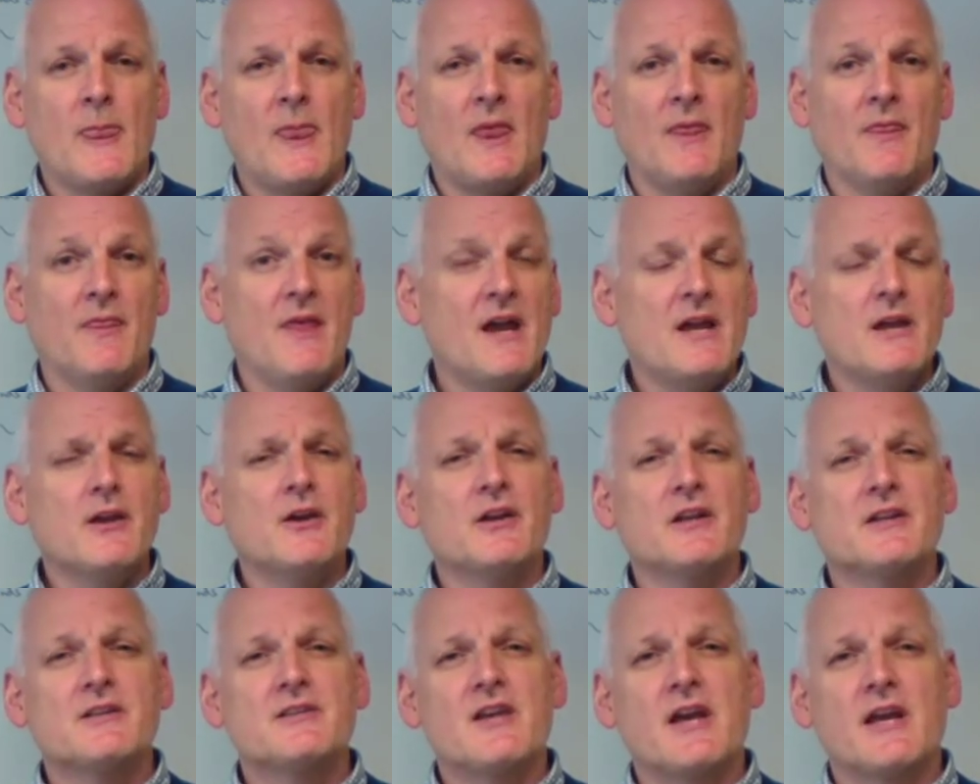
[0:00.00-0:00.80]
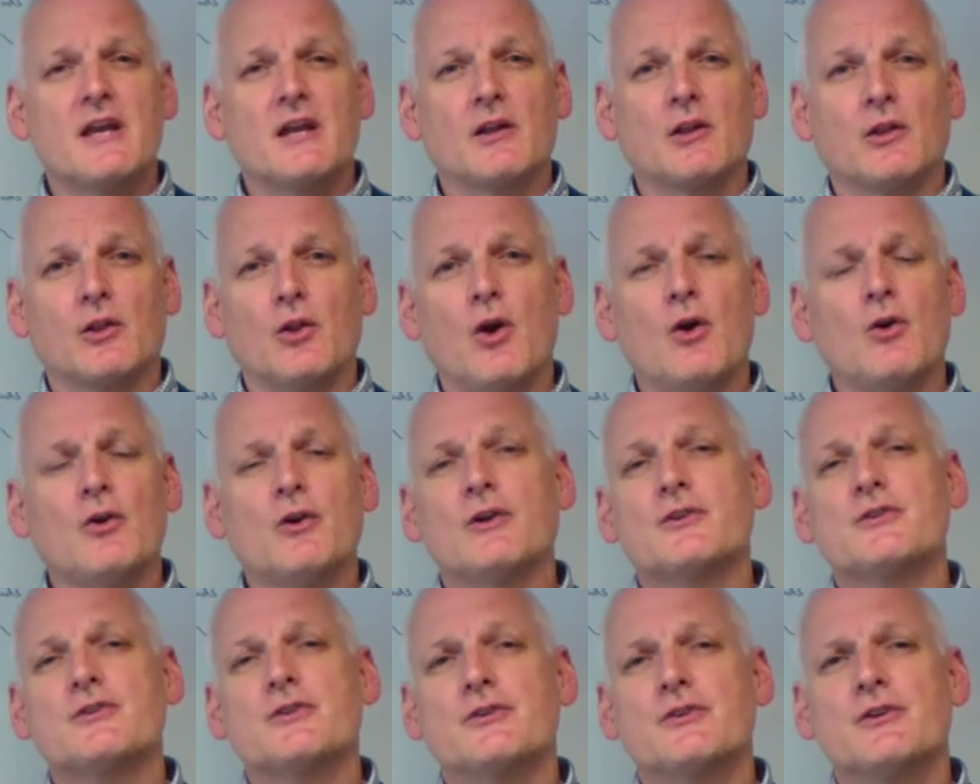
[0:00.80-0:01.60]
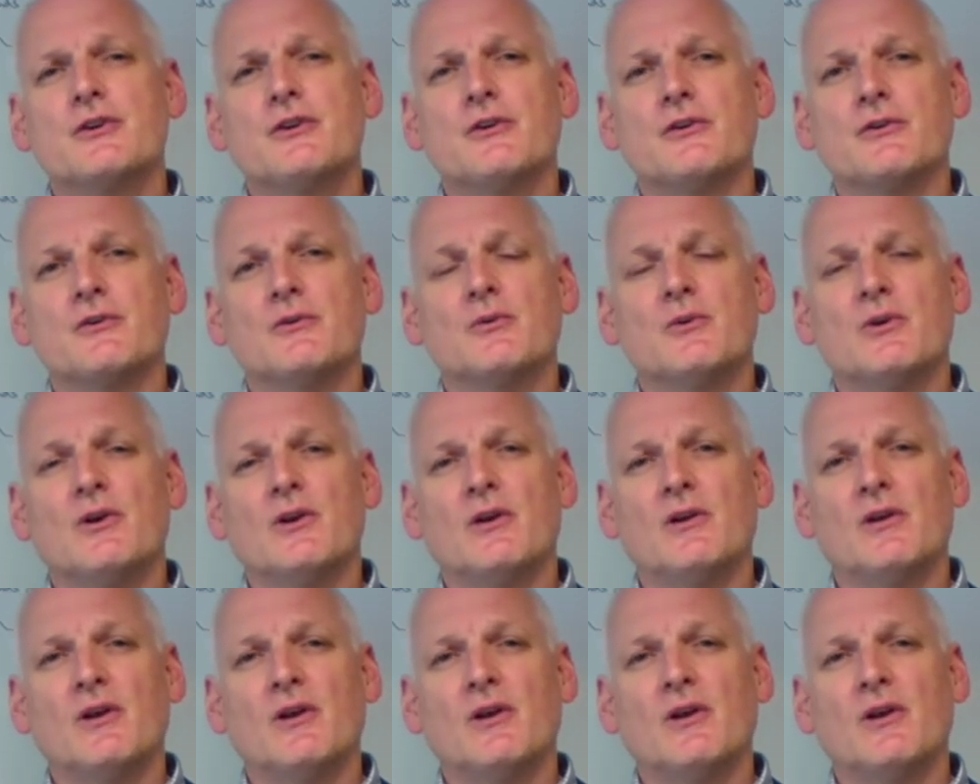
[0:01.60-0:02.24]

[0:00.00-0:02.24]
they're going to take longer to do